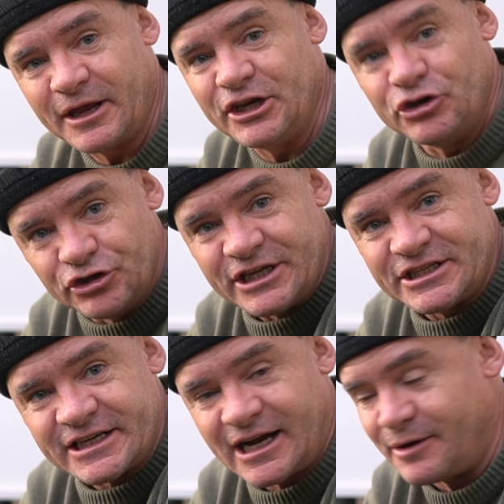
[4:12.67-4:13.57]
And you need
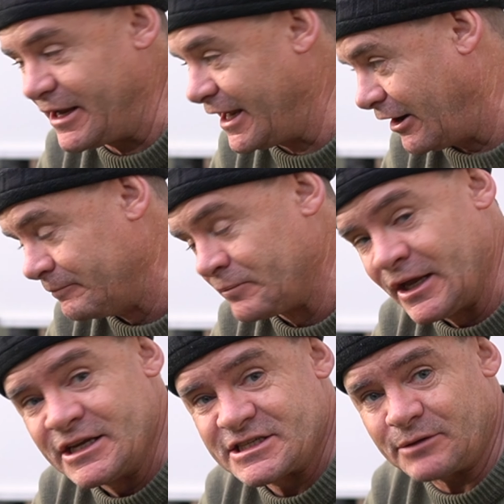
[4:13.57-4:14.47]
to come out
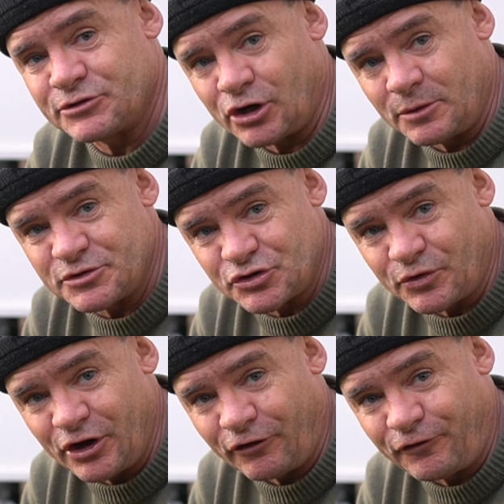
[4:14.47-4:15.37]
sometimes
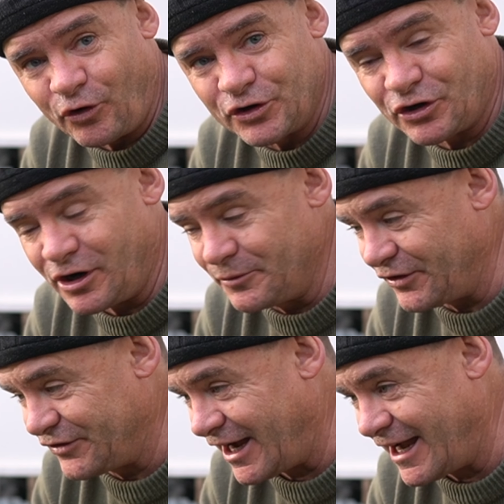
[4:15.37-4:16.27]
3 or 4 times
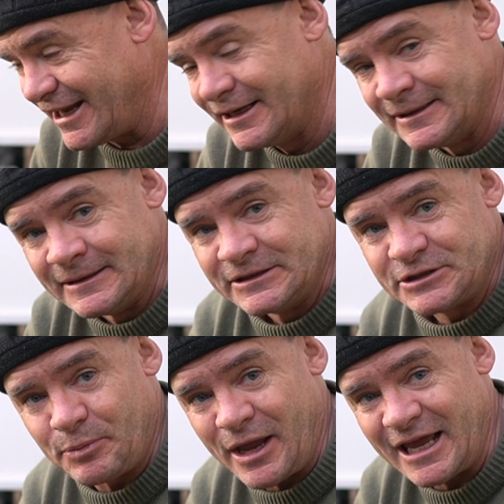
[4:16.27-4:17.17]
a day,
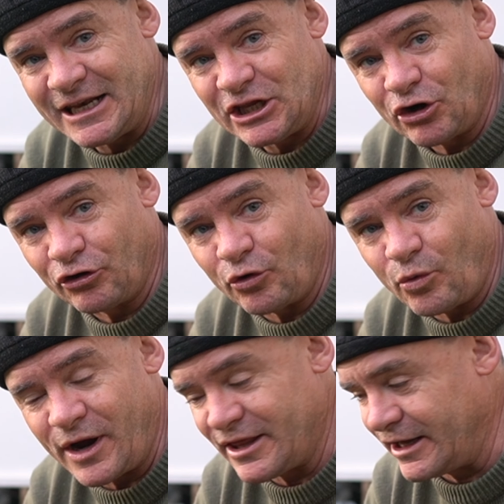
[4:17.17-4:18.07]
depending on the
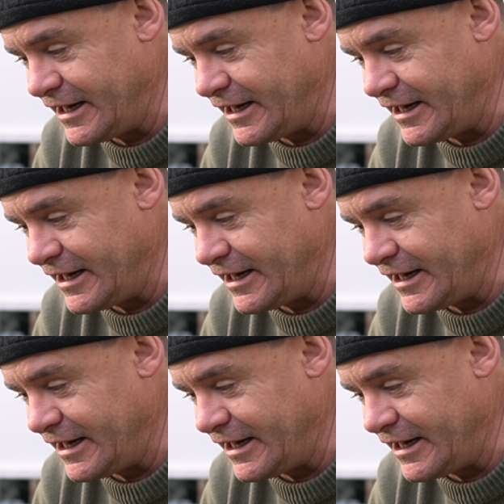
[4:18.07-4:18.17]
weather.